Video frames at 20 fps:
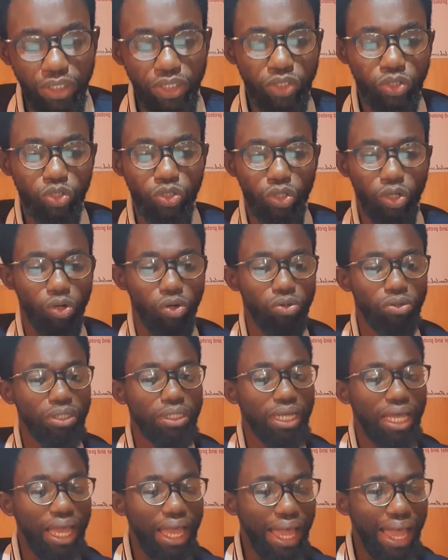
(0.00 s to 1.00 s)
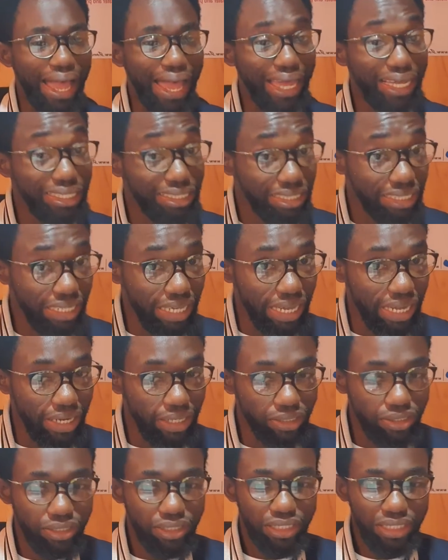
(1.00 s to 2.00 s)
So
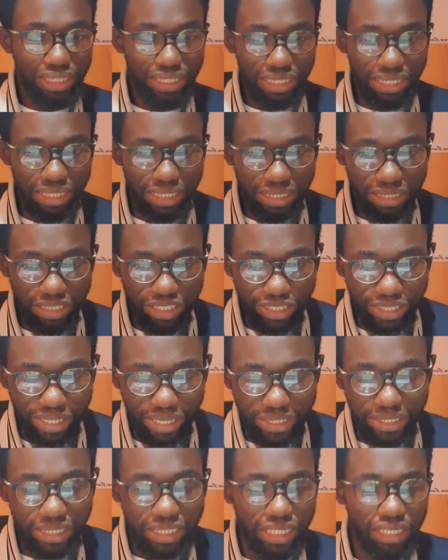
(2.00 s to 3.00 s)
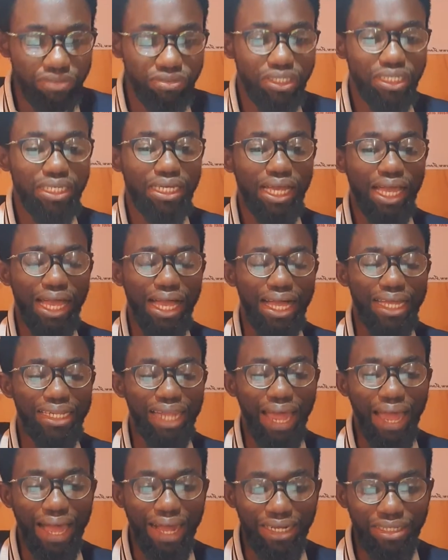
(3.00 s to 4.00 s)
ideas, initiatives,
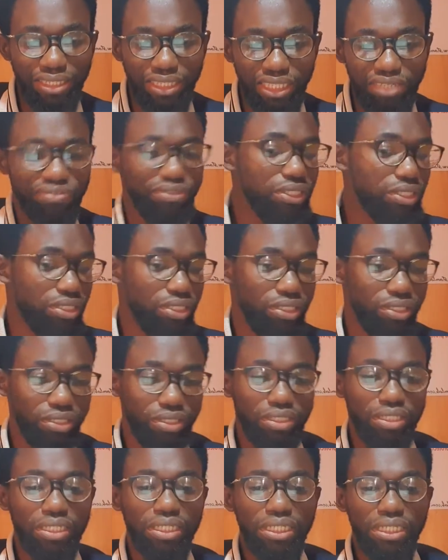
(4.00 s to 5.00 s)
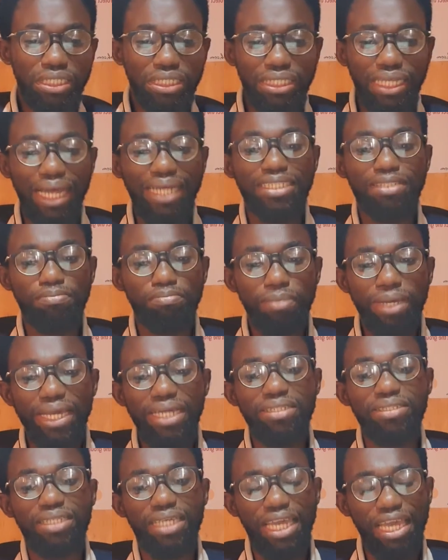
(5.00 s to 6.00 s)
and activities that
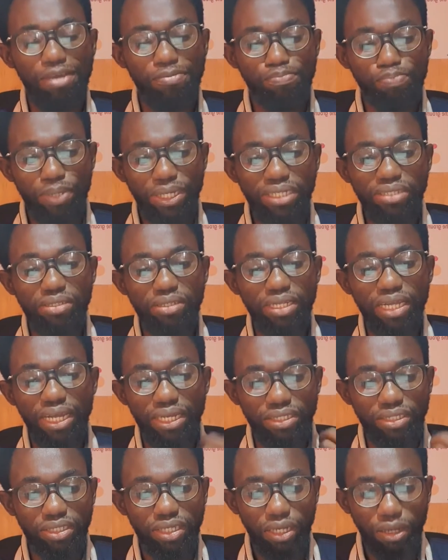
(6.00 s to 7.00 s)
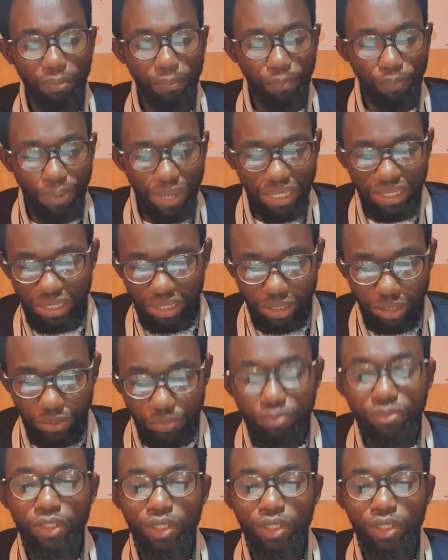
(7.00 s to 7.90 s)
makes a business better.